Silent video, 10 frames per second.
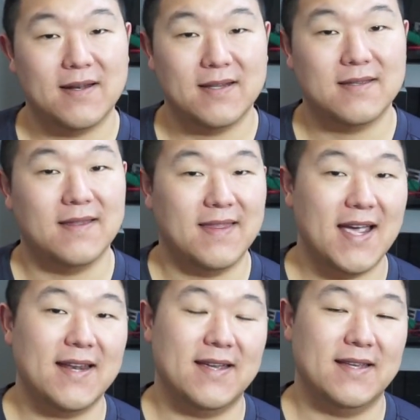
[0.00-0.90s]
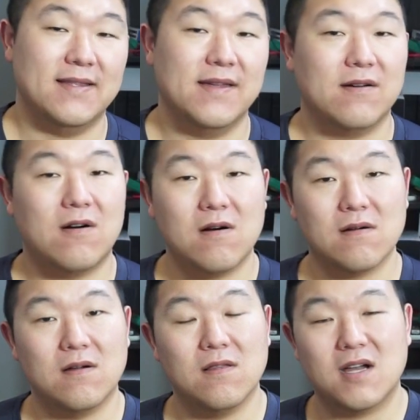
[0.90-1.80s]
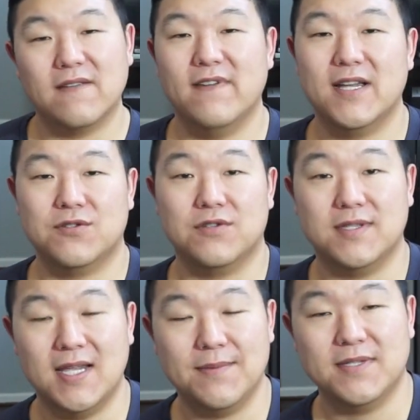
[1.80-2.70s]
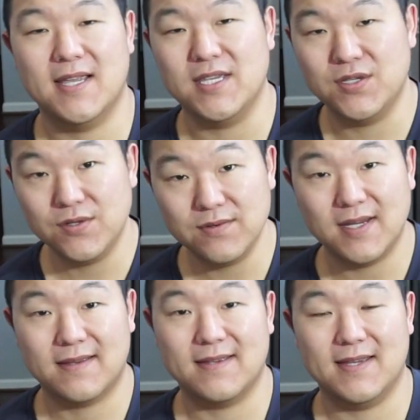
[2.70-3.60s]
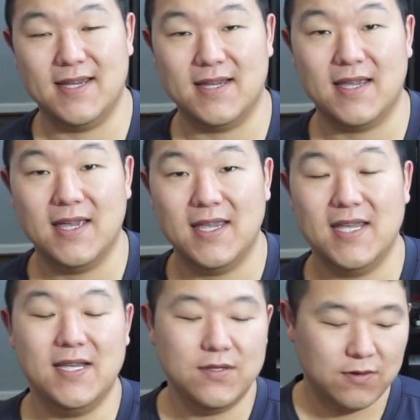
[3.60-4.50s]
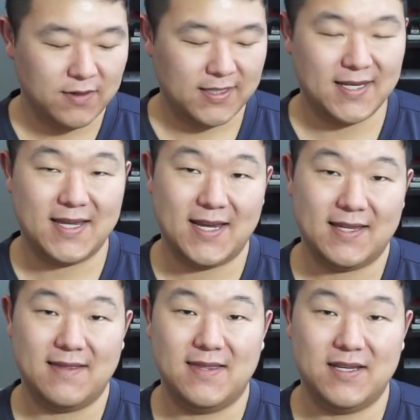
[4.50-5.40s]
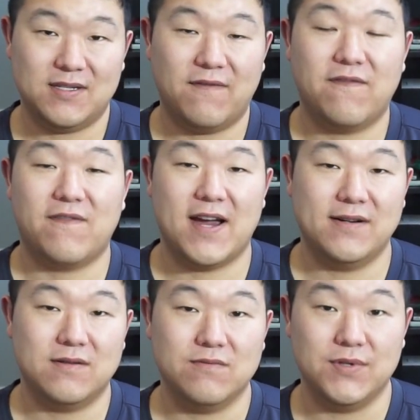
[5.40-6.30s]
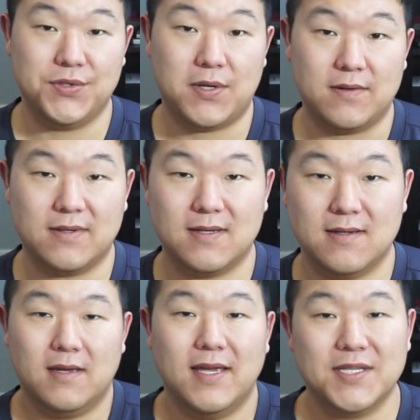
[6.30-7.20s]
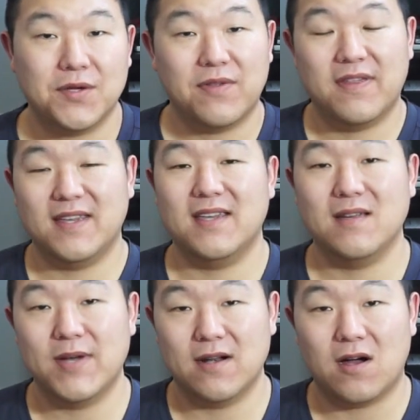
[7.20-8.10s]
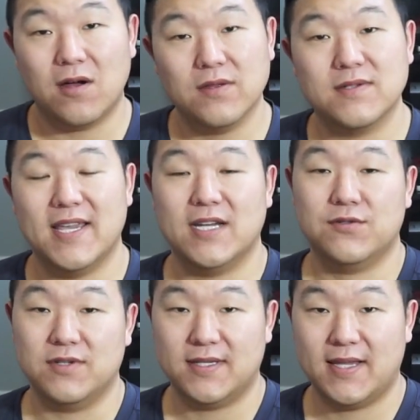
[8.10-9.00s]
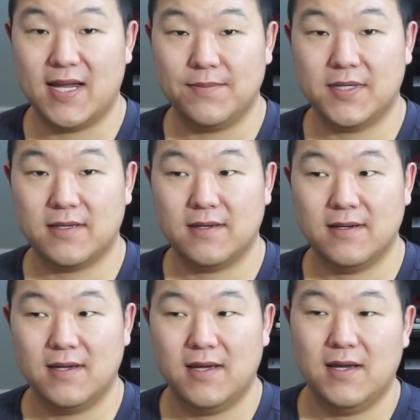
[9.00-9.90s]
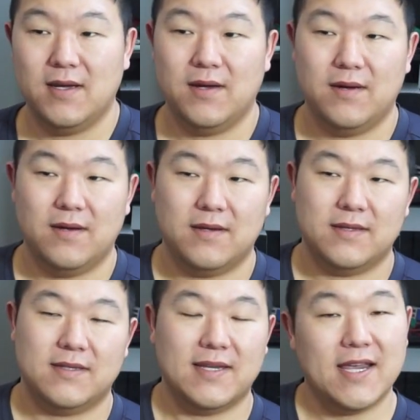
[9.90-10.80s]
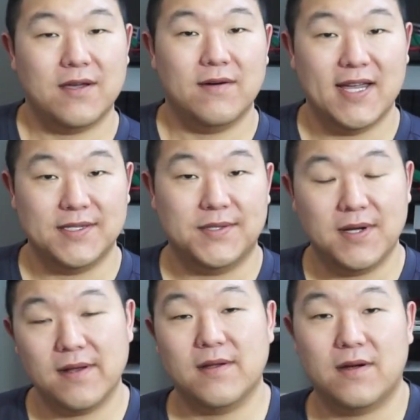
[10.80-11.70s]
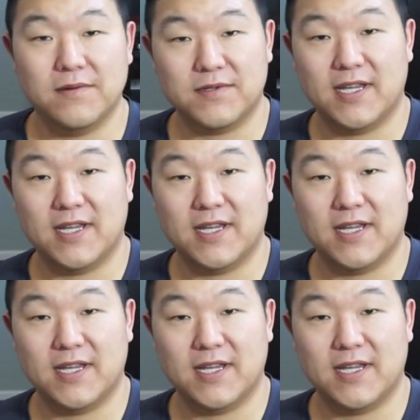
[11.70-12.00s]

it to that end, there are a lot of extra steps that you need to take in order to get this final result. And so thinking about all those extra steps, Seiko has done all those